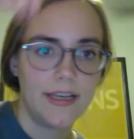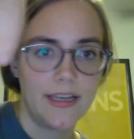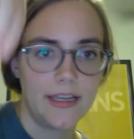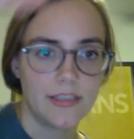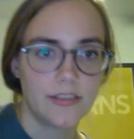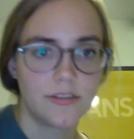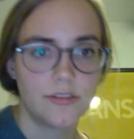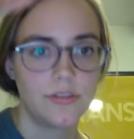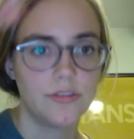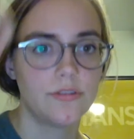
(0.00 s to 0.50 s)
and
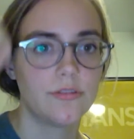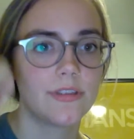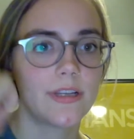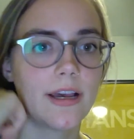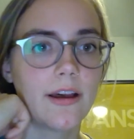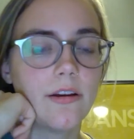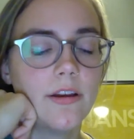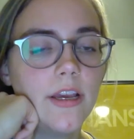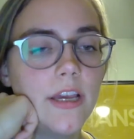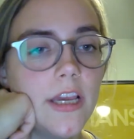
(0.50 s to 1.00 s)
gets the juice
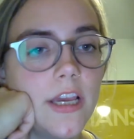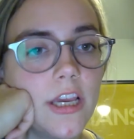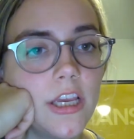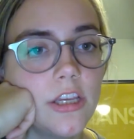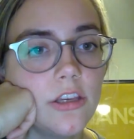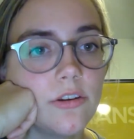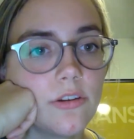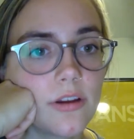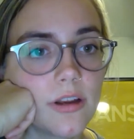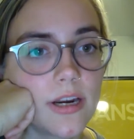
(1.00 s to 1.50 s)
out.
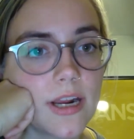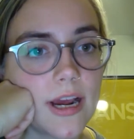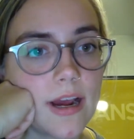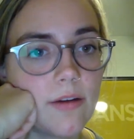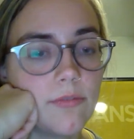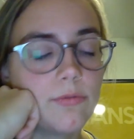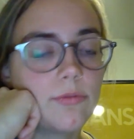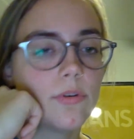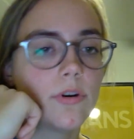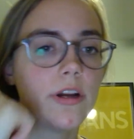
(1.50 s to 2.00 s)
You could
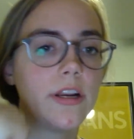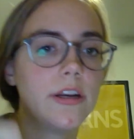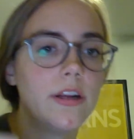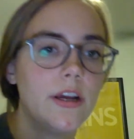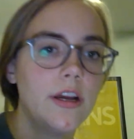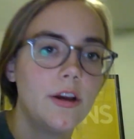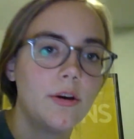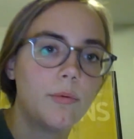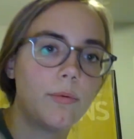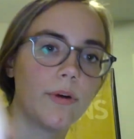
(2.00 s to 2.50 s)
have
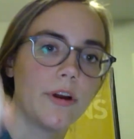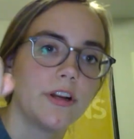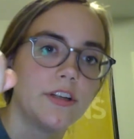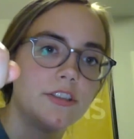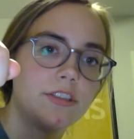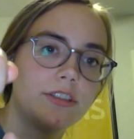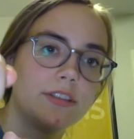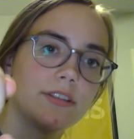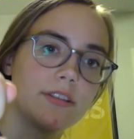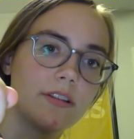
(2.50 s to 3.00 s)
one where
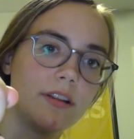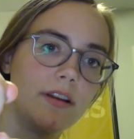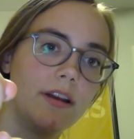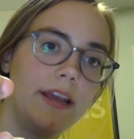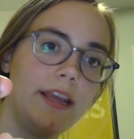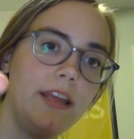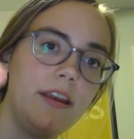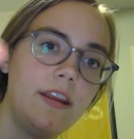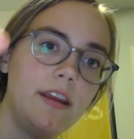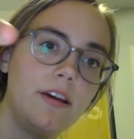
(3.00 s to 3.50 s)
it's just a little
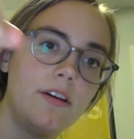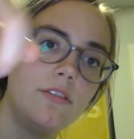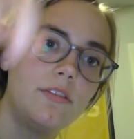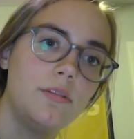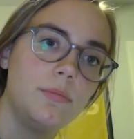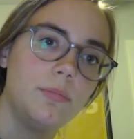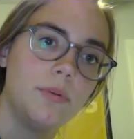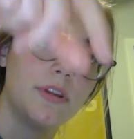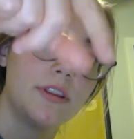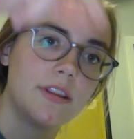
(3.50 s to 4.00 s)
handheld,
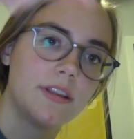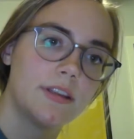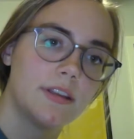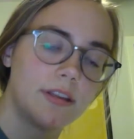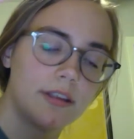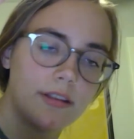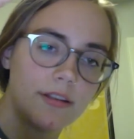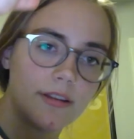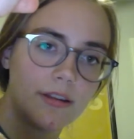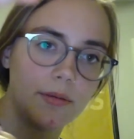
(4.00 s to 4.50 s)
you put
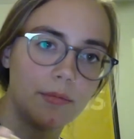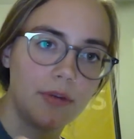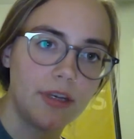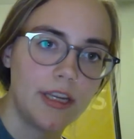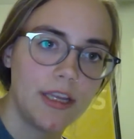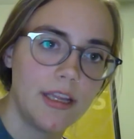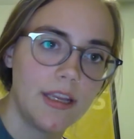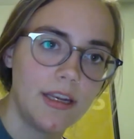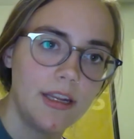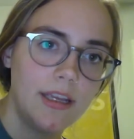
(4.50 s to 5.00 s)
the lemon
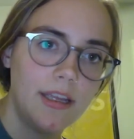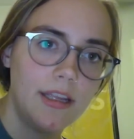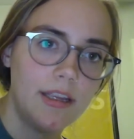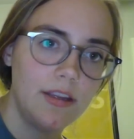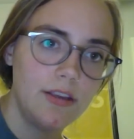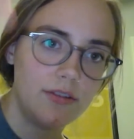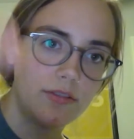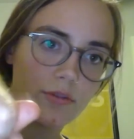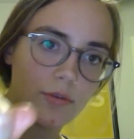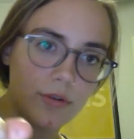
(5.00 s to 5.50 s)
in,
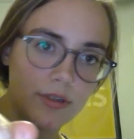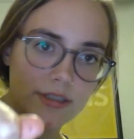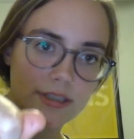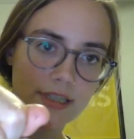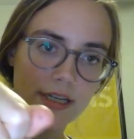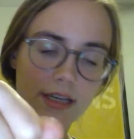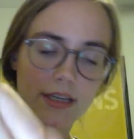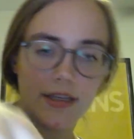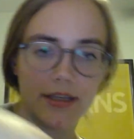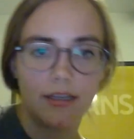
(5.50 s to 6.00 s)
squeeze
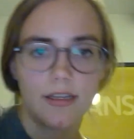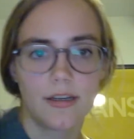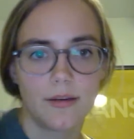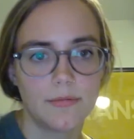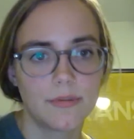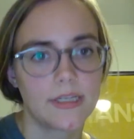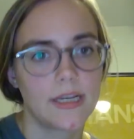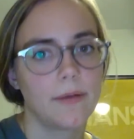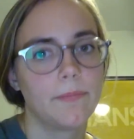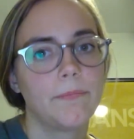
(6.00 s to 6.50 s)
it,
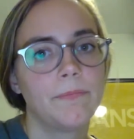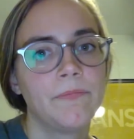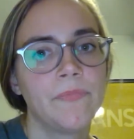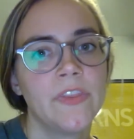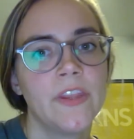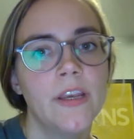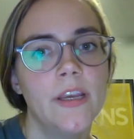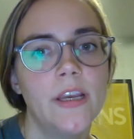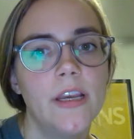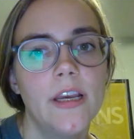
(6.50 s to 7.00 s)
comes out.
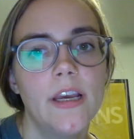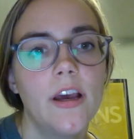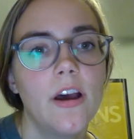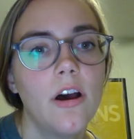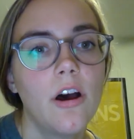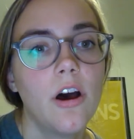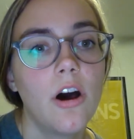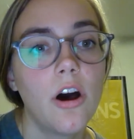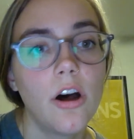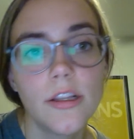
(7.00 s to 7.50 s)

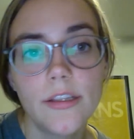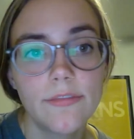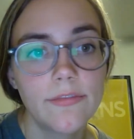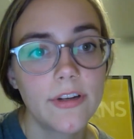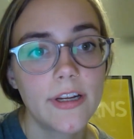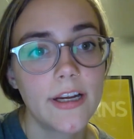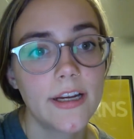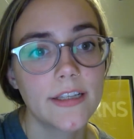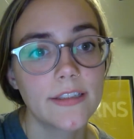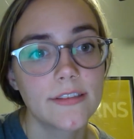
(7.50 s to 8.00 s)
All
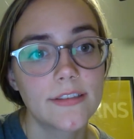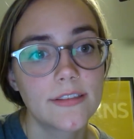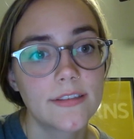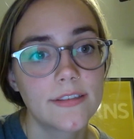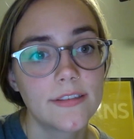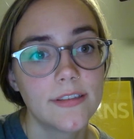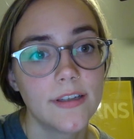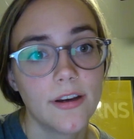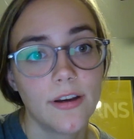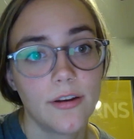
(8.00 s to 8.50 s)
different
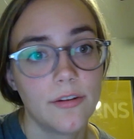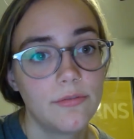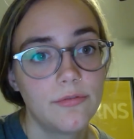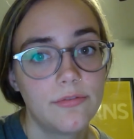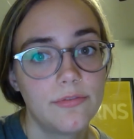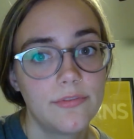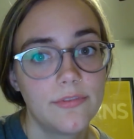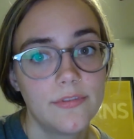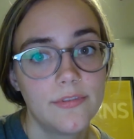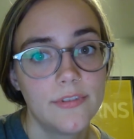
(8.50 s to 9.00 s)
kinds
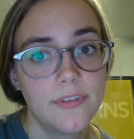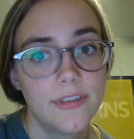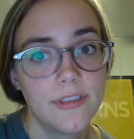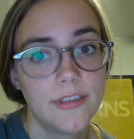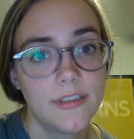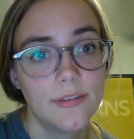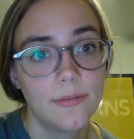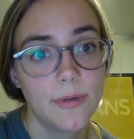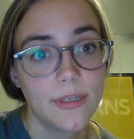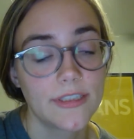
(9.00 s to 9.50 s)
of
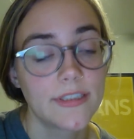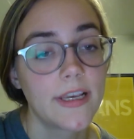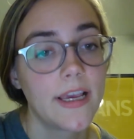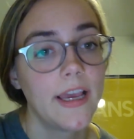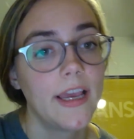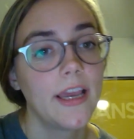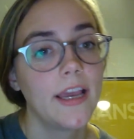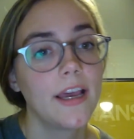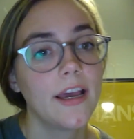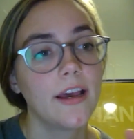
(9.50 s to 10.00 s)
ways.
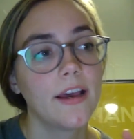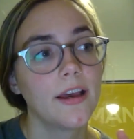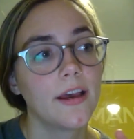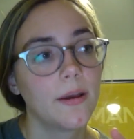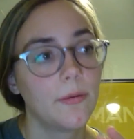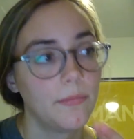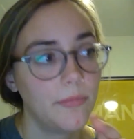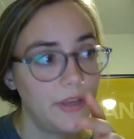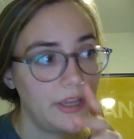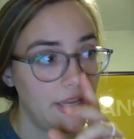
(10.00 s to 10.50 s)

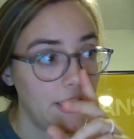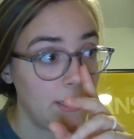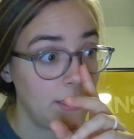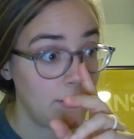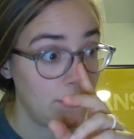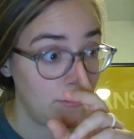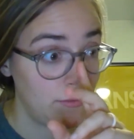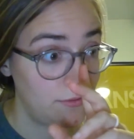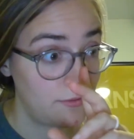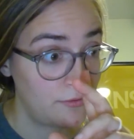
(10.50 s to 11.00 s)

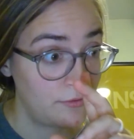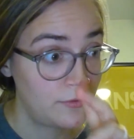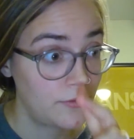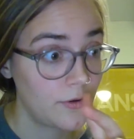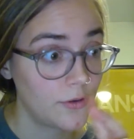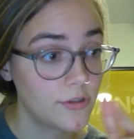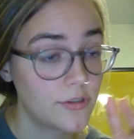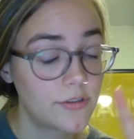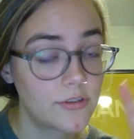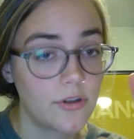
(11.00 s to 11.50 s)
And
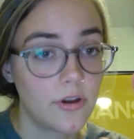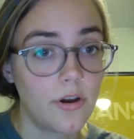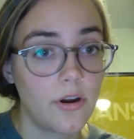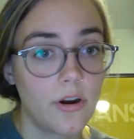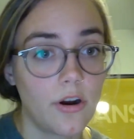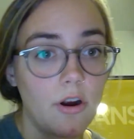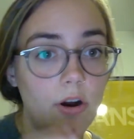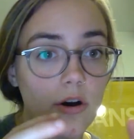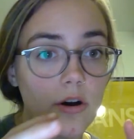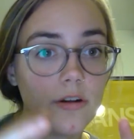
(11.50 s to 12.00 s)
those
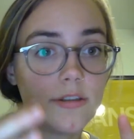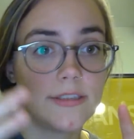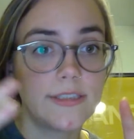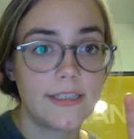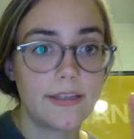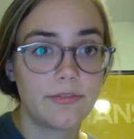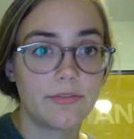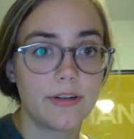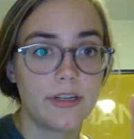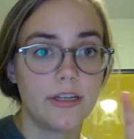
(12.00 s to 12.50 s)
are all
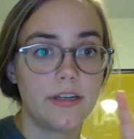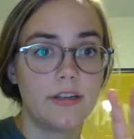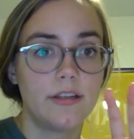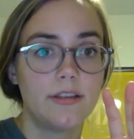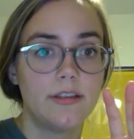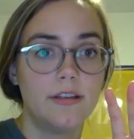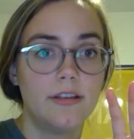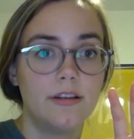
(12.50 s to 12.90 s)
different,